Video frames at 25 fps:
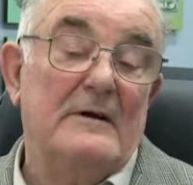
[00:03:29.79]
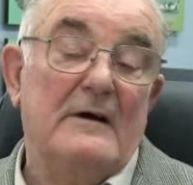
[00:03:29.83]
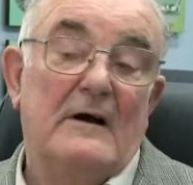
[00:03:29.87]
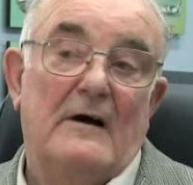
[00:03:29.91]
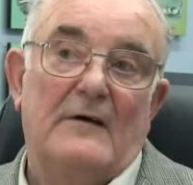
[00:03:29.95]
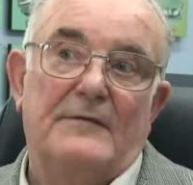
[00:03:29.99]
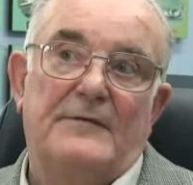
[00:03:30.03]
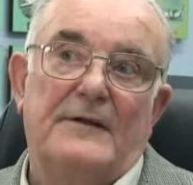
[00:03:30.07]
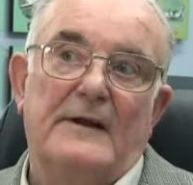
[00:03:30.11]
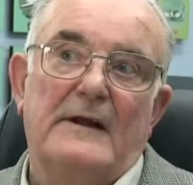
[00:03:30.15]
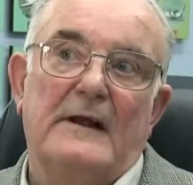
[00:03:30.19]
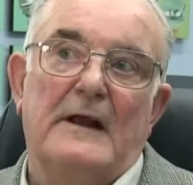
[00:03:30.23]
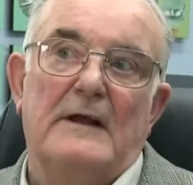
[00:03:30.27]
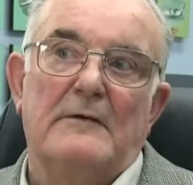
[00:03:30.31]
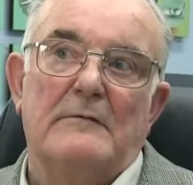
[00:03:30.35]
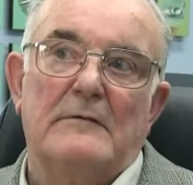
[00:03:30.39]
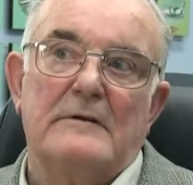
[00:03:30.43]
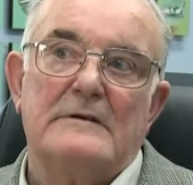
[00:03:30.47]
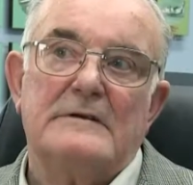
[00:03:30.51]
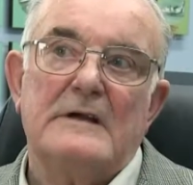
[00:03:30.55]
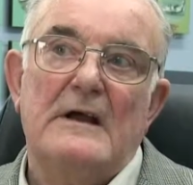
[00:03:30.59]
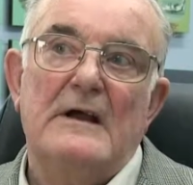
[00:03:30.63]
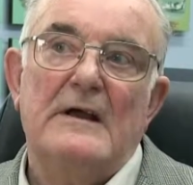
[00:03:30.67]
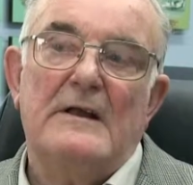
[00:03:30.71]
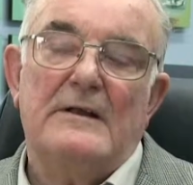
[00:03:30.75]
I think
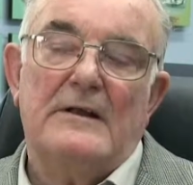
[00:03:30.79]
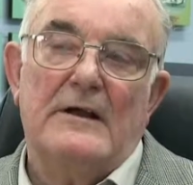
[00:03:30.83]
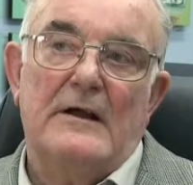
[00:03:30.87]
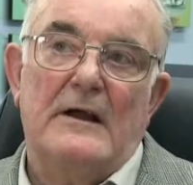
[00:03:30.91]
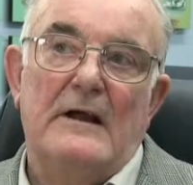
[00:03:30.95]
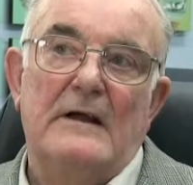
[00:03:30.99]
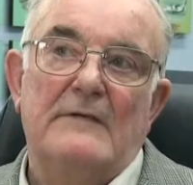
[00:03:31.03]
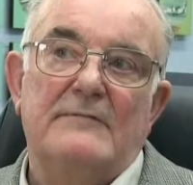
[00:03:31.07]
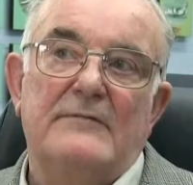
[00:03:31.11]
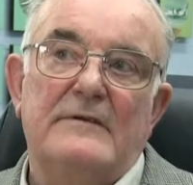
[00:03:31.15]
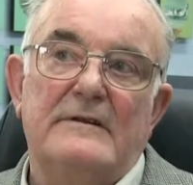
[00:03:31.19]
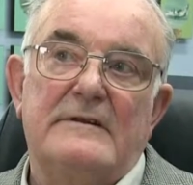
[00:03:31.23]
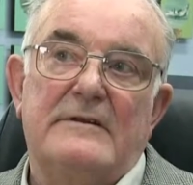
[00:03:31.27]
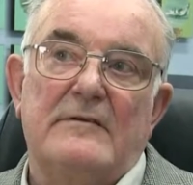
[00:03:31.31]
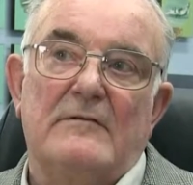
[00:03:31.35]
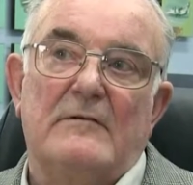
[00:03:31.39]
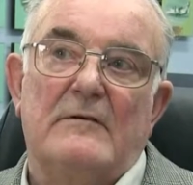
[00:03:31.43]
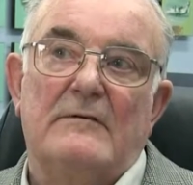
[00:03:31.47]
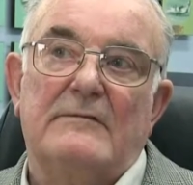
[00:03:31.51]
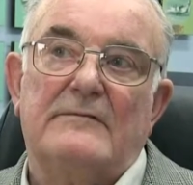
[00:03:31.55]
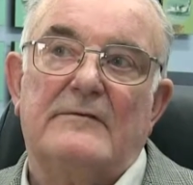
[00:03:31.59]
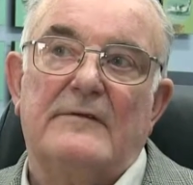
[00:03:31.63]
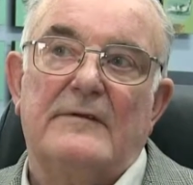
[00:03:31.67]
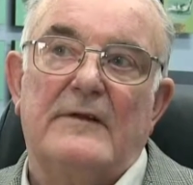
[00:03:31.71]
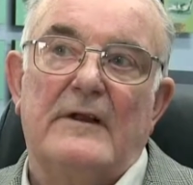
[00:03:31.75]
every so
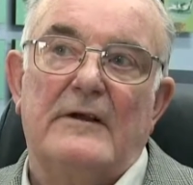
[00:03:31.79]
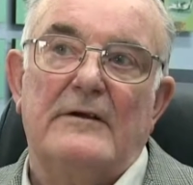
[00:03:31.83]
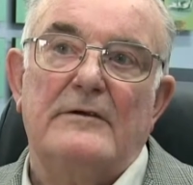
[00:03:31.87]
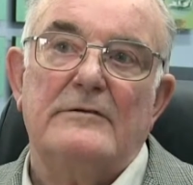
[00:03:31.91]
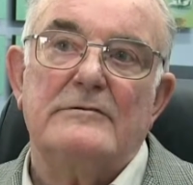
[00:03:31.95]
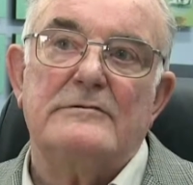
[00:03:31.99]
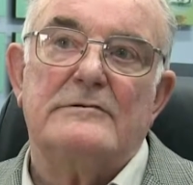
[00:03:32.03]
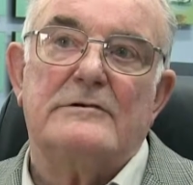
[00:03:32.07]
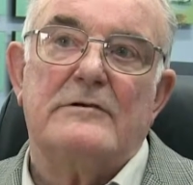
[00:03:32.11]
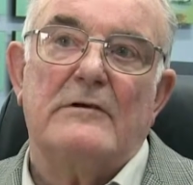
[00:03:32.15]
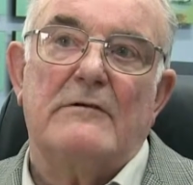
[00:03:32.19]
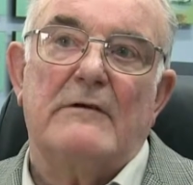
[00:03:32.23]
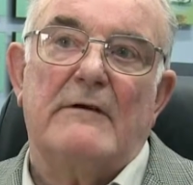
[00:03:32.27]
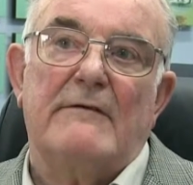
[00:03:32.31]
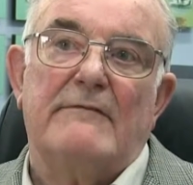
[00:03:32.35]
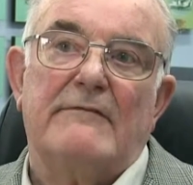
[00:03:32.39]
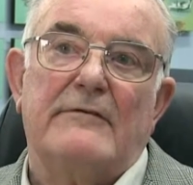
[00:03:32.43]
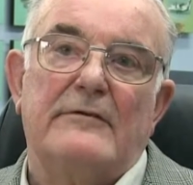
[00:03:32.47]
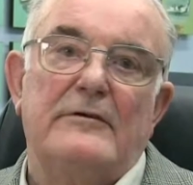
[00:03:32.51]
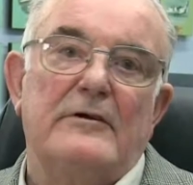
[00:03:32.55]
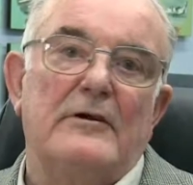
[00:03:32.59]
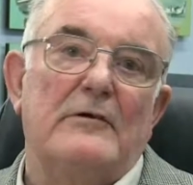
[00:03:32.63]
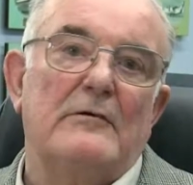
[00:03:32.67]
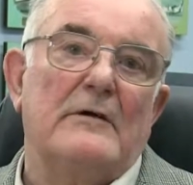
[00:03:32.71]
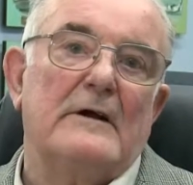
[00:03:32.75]
often they used to have a
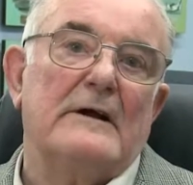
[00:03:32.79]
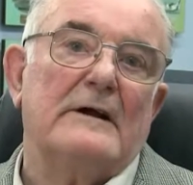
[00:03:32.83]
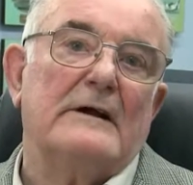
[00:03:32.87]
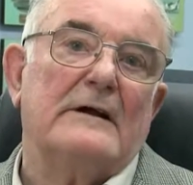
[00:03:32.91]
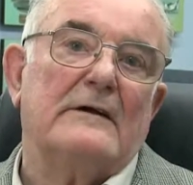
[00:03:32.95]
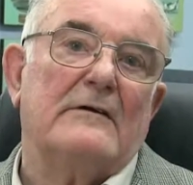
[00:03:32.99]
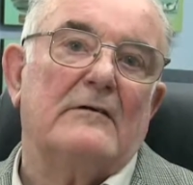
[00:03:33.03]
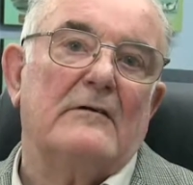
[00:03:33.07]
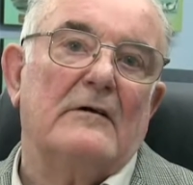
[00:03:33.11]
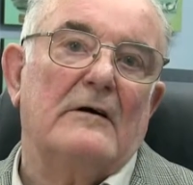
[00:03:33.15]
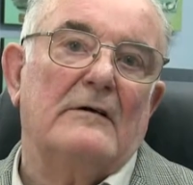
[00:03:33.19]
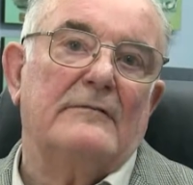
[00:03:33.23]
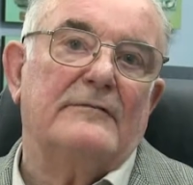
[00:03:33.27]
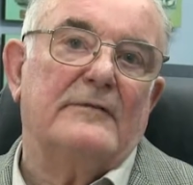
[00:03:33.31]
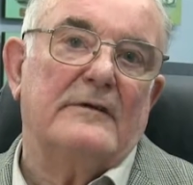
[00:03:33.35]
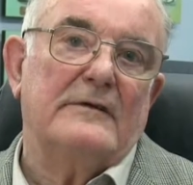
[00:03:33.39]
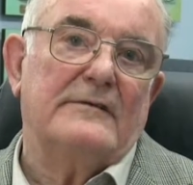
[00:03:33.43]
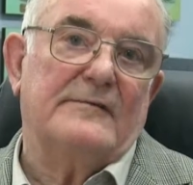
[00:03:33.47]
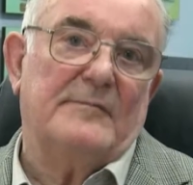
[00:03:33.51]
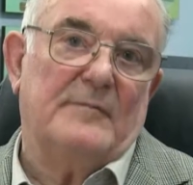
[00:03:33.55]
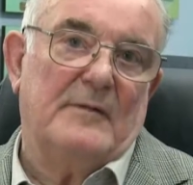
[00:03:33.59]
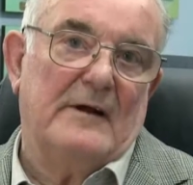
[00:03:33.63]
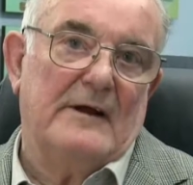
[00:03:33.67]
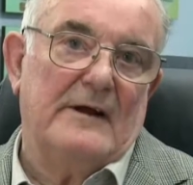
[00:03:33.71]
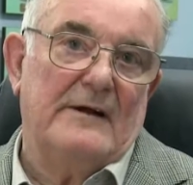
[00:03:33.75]
new aircraft
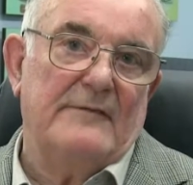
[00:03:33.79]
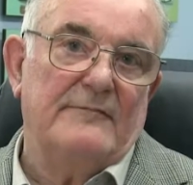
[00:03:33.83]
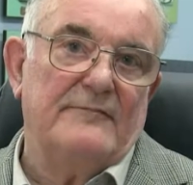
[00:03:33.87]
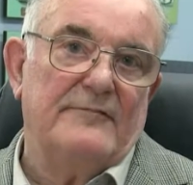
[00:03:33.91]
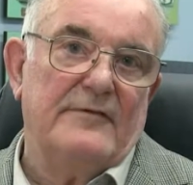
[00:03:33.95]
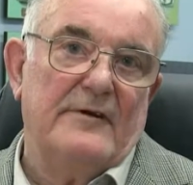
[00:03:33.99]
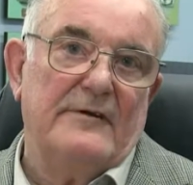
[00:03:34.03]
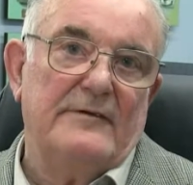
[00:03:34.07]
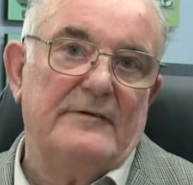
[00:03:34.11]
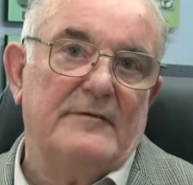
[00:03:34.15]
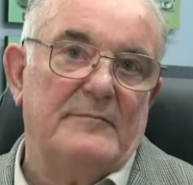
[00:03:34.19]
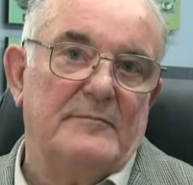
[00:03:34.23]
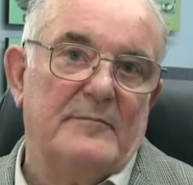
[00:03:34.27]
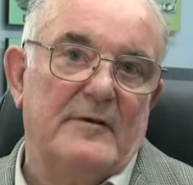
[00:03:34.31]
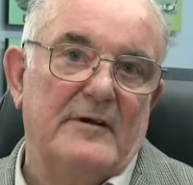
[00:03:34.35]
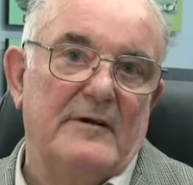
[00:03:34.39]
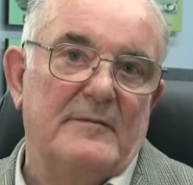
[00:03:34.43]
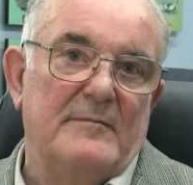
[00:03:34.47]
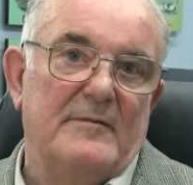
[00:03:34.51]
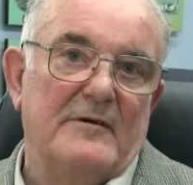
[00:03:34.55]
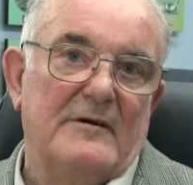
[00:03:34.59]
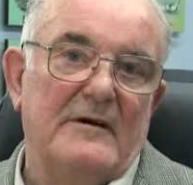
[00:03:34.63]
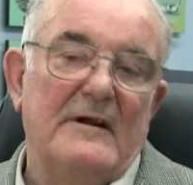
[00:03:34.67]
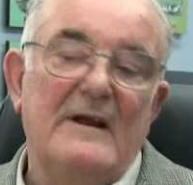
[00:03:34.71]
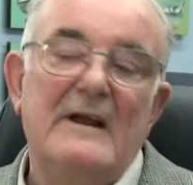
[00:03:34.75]
display in front of
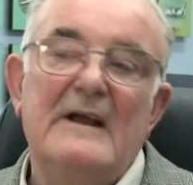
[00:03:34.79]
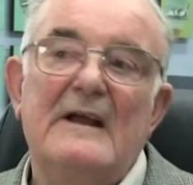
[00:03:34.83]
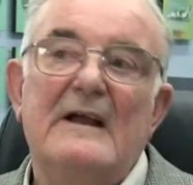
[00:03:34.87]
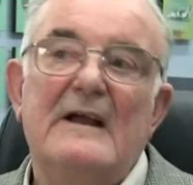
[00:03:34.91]
people.